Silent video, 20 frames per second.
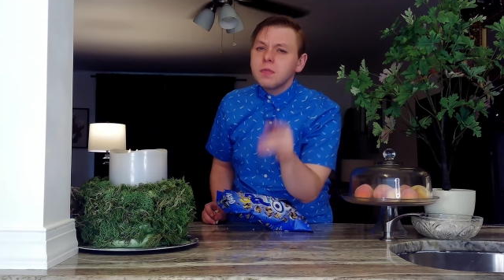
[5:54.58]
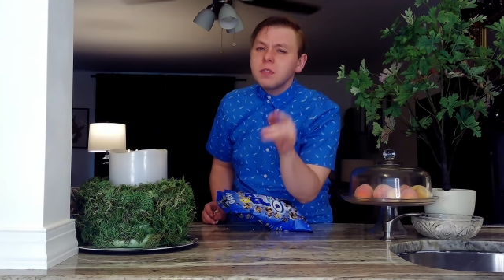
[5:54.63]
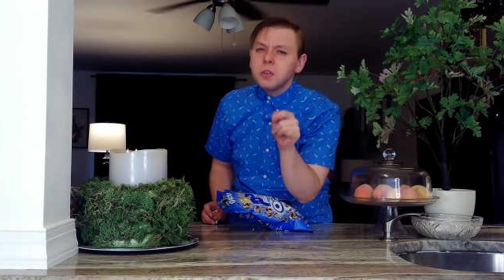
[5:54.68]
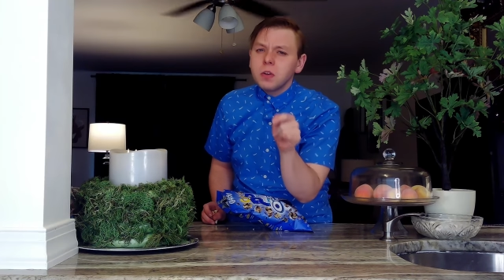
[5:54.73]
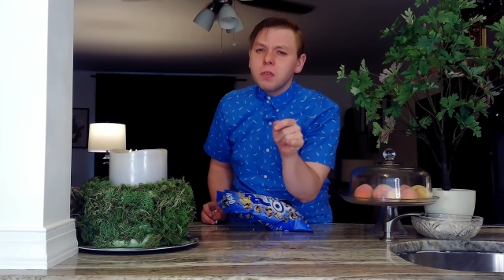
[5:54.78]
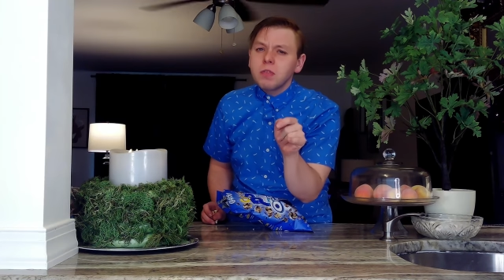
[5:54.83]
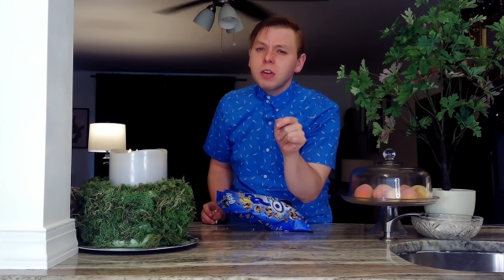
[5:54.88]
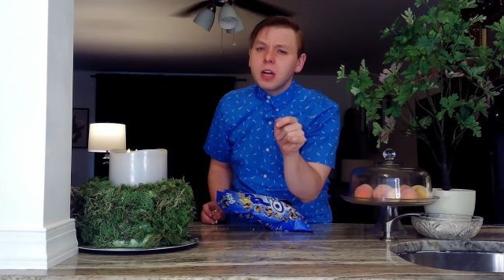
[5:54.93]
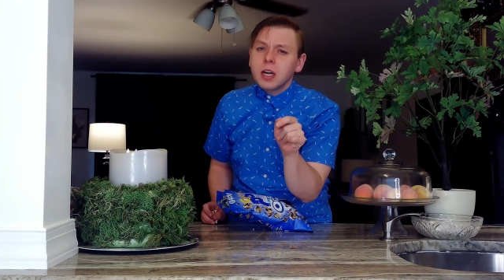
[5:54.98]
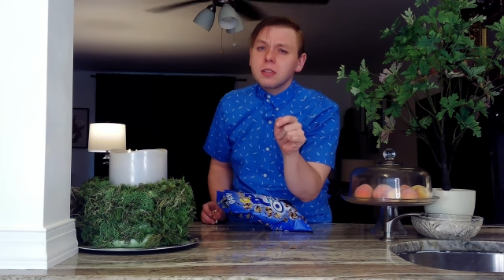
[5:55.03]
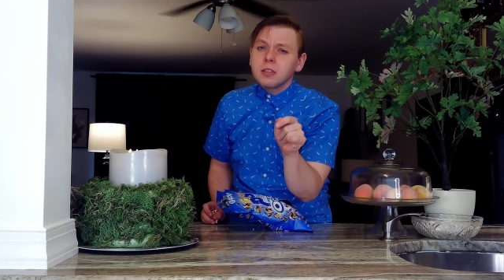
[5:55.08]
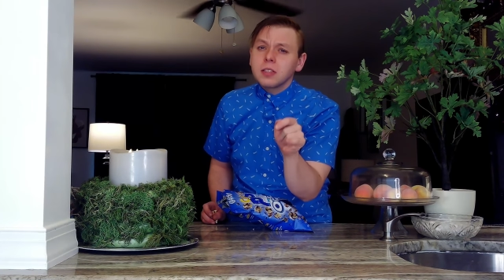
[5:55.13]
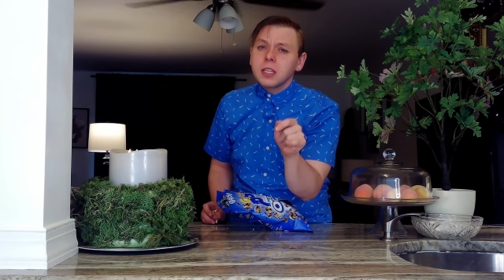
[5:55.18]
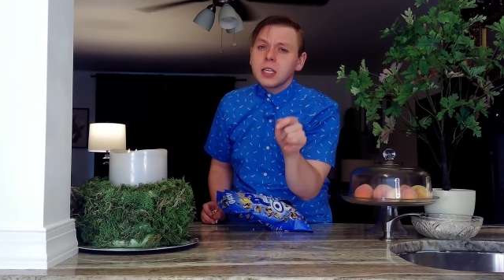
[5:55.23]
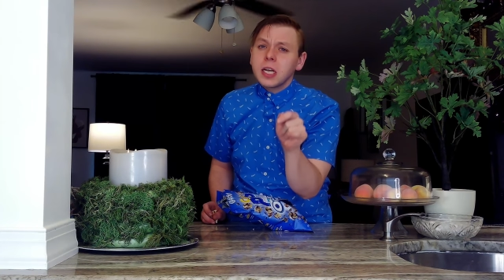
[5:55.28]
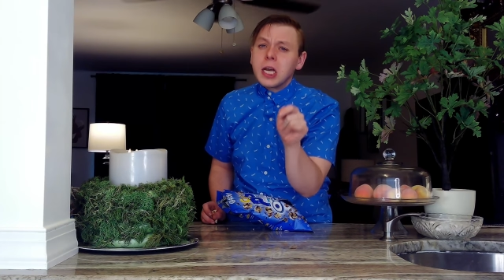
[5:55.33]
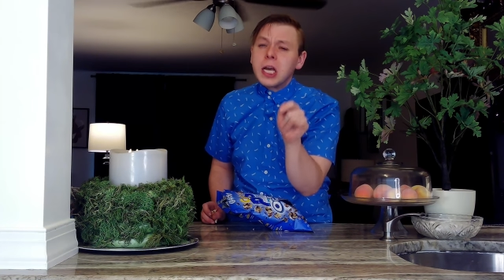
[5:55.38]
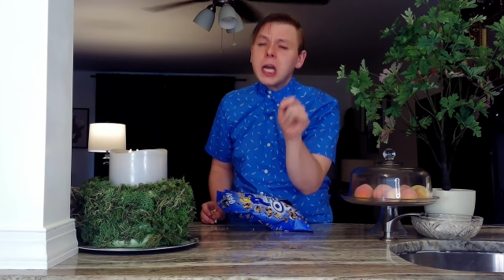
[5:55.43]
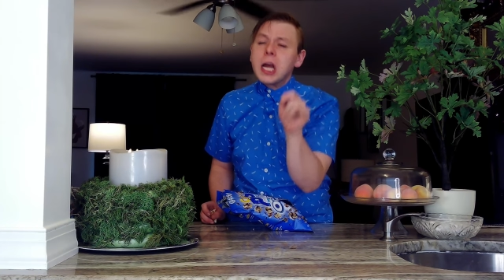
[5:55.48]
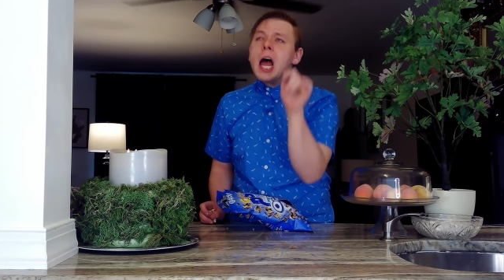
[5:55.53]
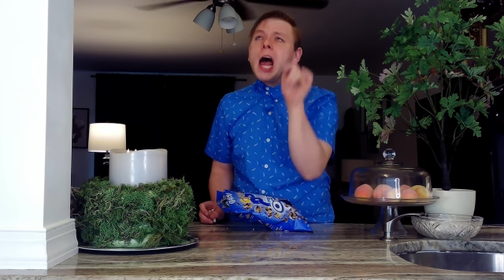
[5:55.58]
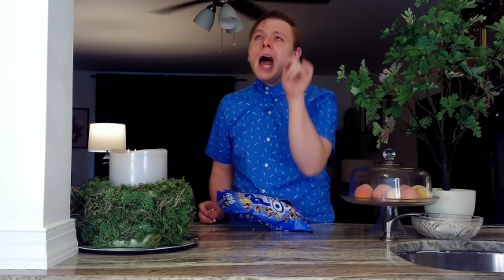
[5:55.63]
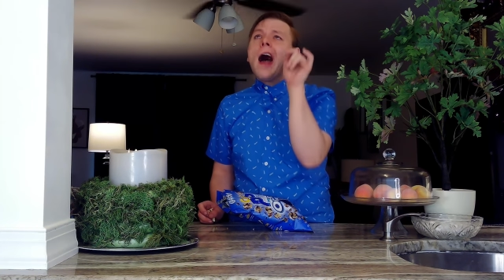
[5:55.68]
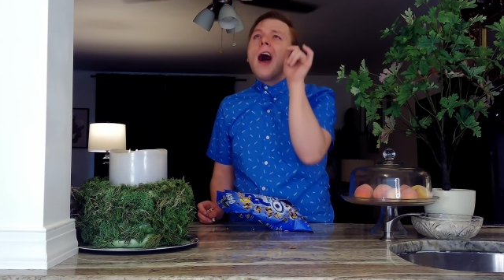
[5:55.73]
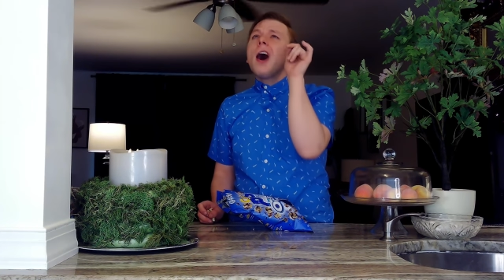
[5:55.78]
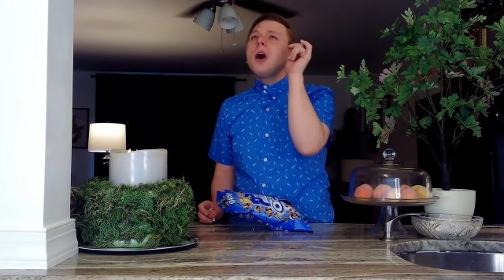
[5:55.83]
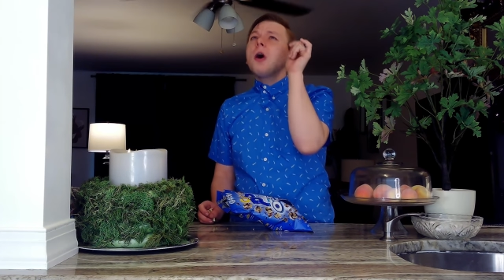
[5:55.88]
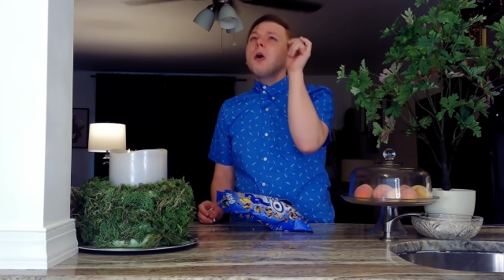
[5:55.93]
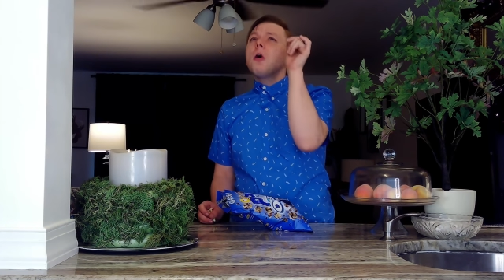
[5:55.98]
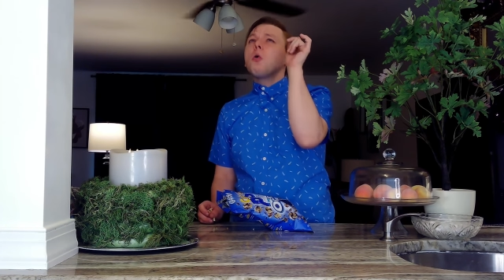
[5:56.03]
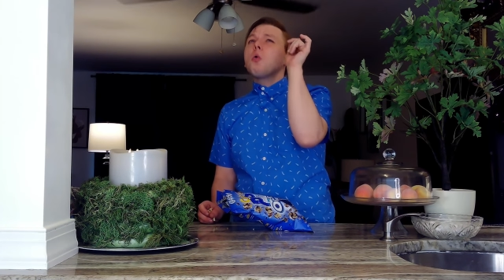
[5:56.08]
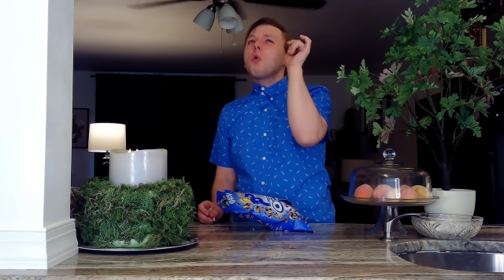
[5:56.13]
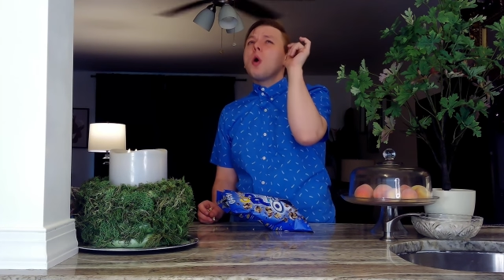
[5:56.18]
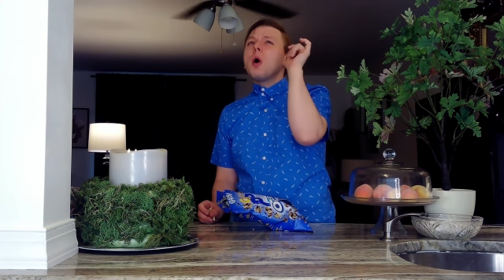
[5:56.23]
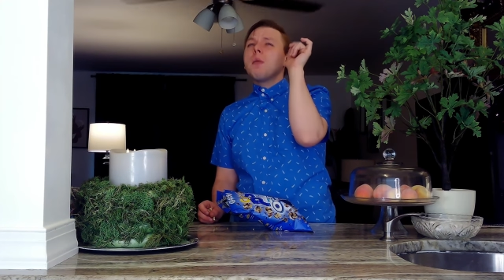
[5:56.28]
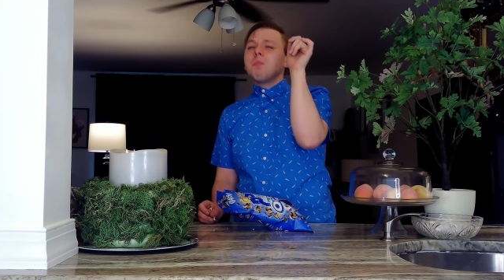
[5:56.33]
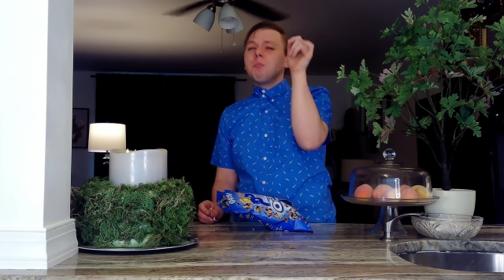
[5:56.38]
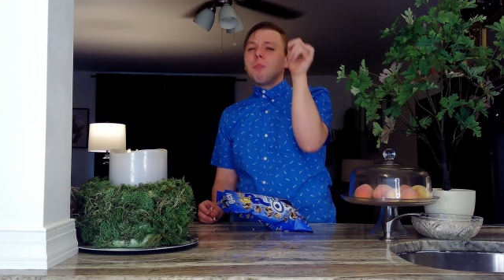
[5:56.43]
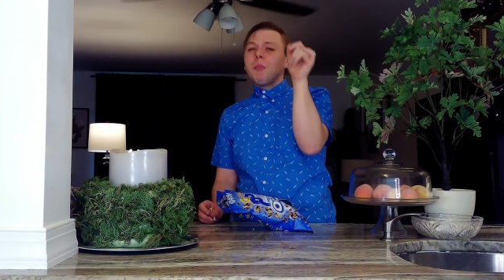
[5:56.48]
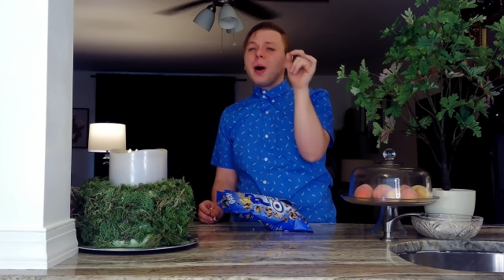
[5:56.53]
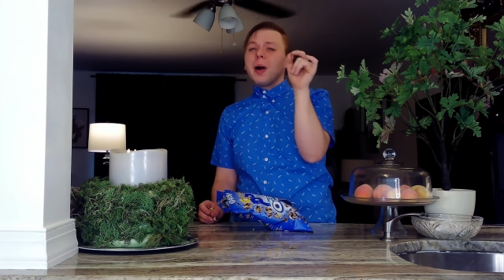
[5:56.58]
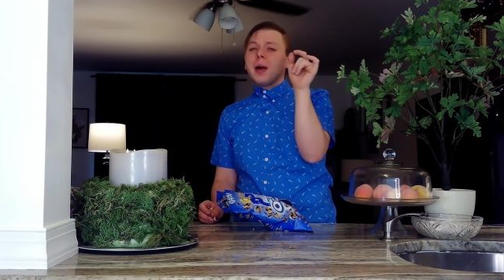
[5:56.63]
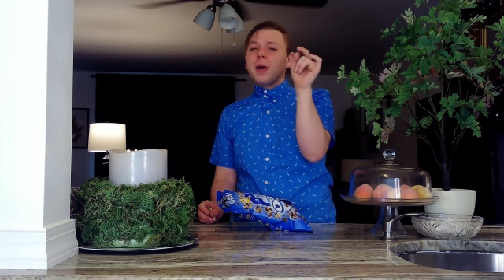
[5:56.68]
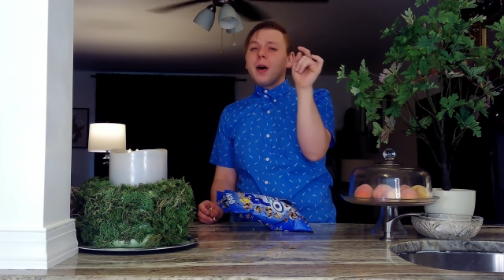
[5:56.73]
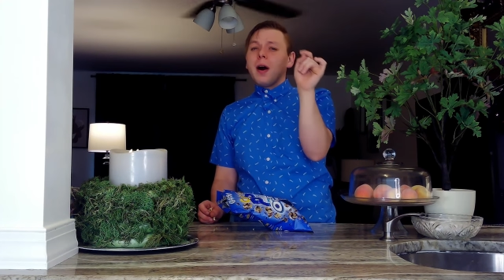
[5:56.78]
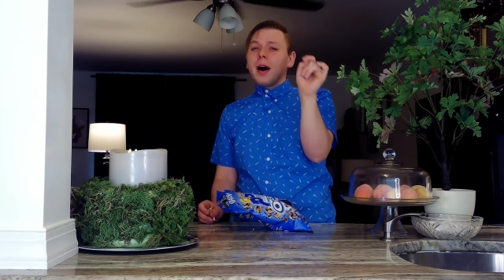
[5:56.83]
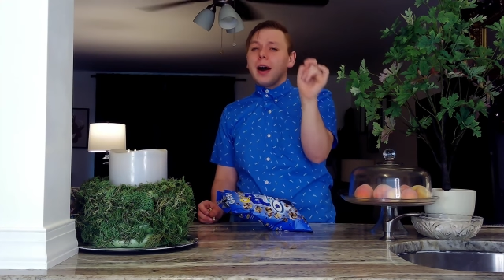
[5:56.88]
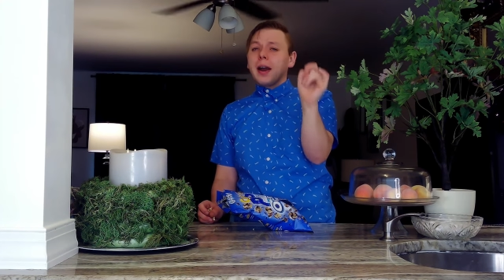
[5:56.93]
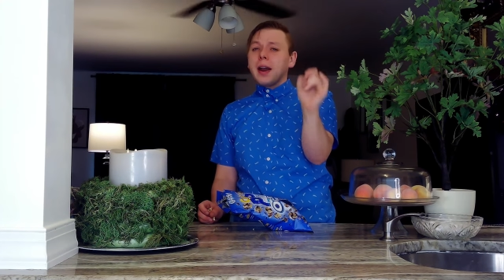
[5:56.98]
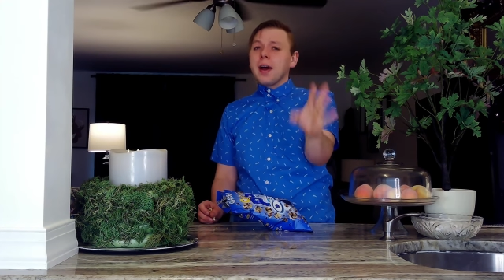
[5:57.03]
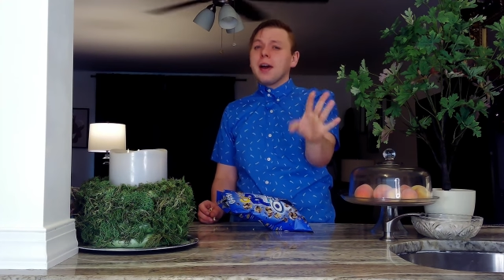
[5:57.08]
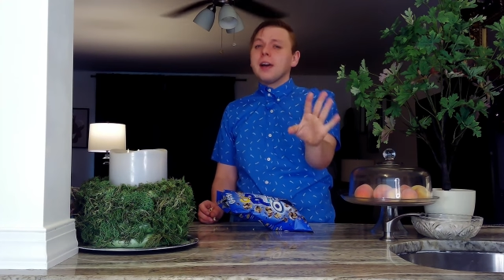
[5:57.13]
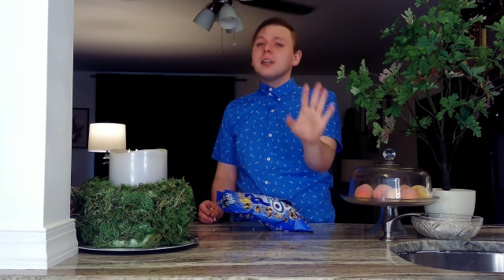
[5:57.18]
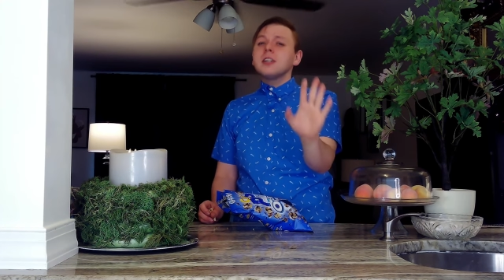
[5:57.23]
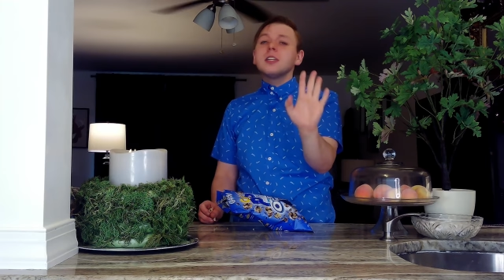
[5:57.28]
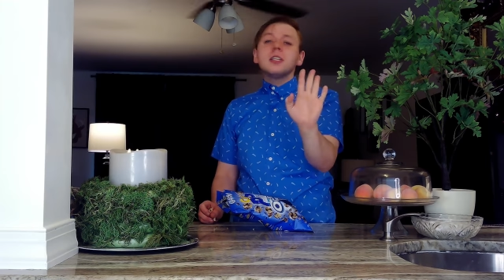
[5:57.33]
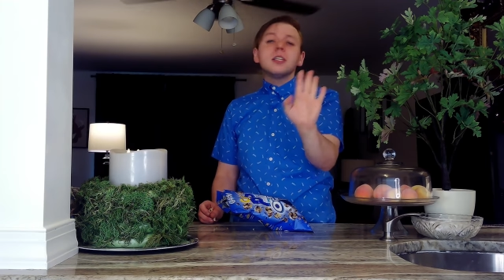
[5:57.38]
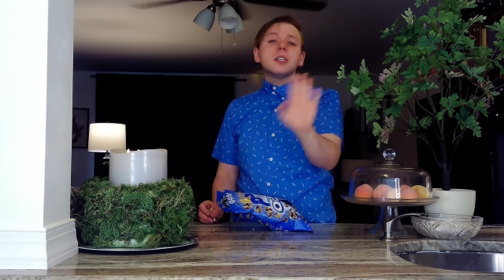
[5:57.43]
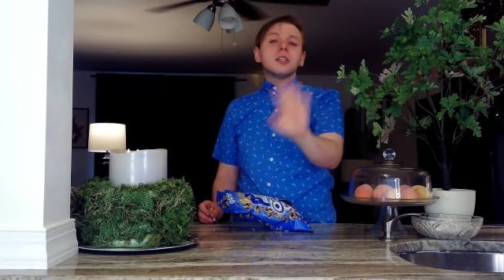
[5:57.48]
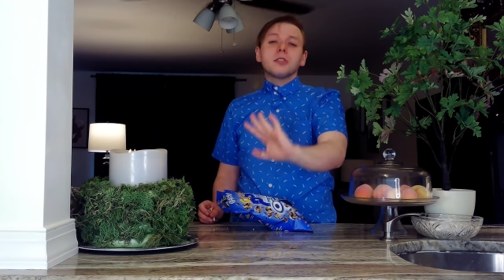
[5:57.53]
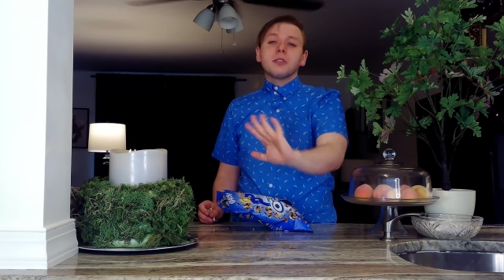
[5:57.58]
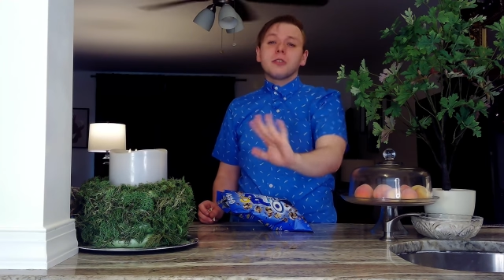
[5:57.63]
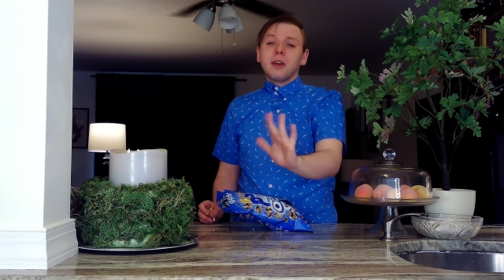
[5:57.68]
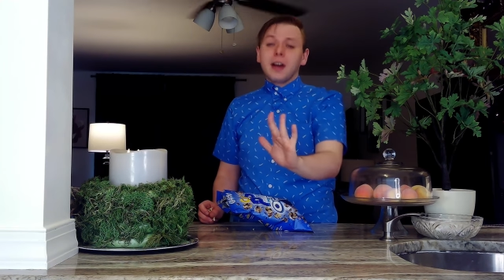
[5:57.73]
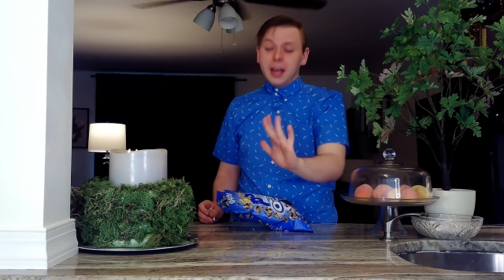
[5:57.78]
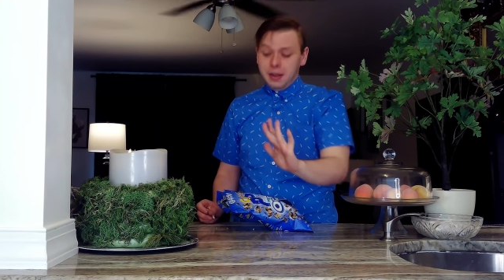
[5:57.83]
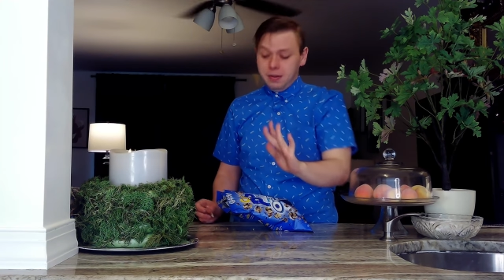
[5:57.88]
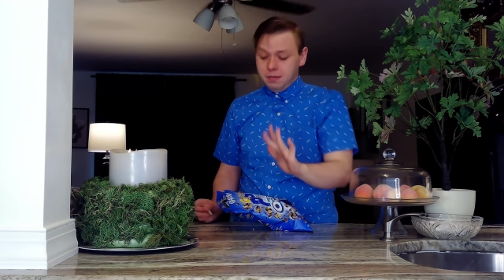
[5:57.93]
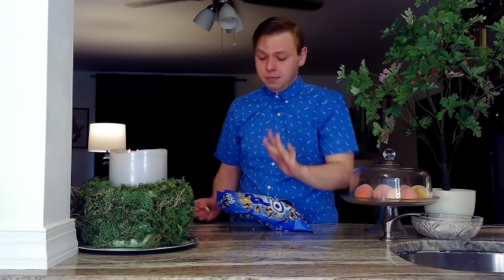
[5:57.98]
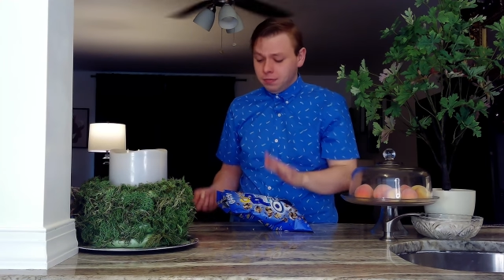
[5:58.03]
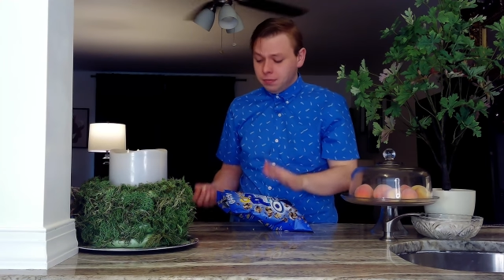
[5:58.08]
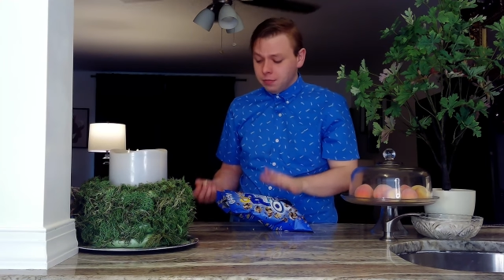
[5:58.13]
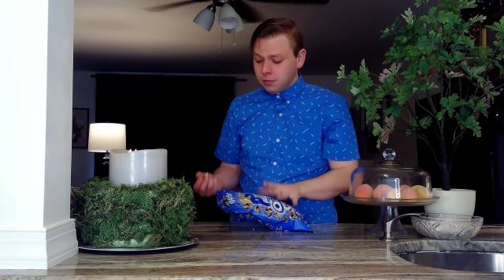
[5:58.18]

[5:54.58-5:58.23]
if you have not seen it, oh my god, it is great.